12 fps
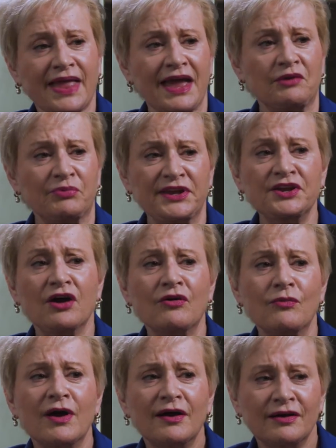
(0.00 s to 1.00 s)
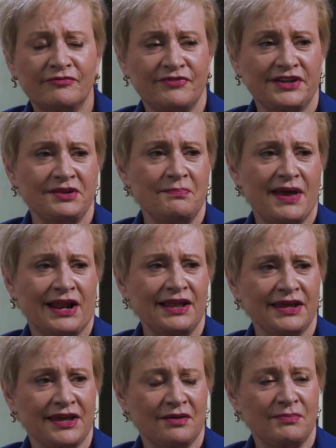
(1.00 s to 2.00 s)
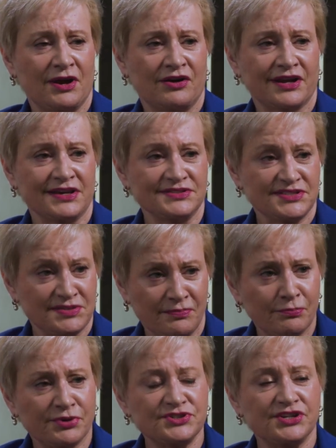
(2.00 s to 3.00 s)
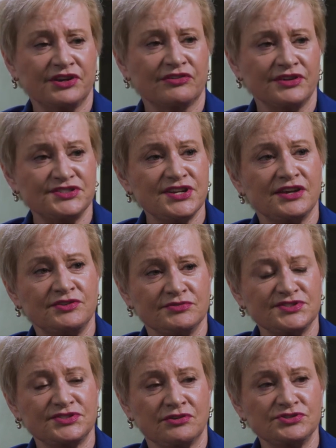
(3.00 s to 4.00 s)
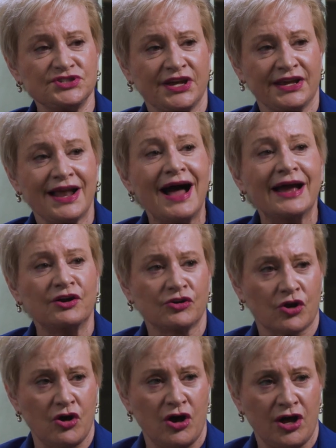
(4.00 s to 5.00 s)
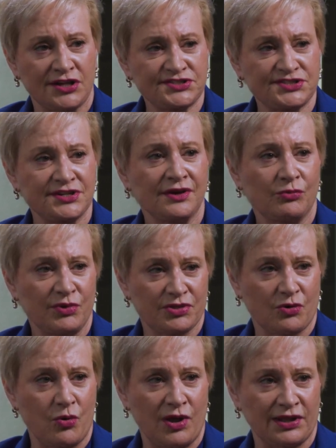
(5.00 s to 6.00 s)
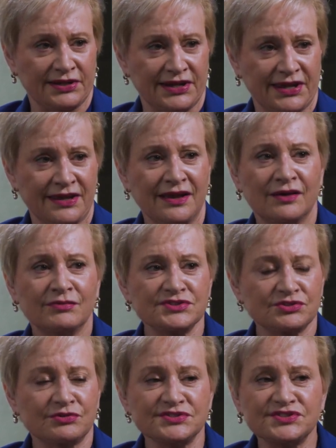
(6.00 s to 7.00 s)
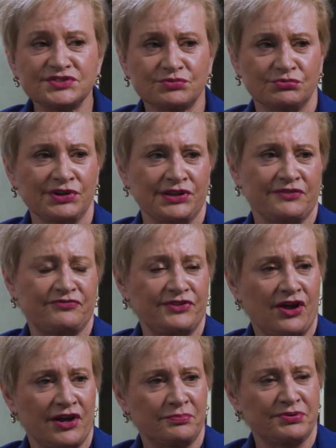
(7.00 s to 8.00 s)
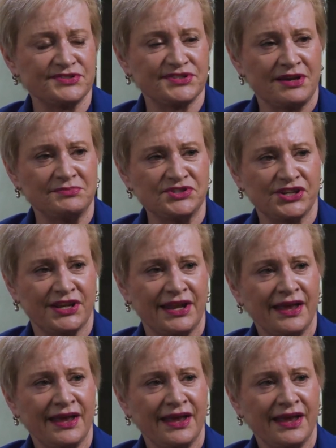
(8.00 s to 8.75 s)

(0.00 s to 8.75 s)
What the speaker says: And we know fundamentally Americans particularly tend to associate higher cost with quality, which of course is a really flawed presumption.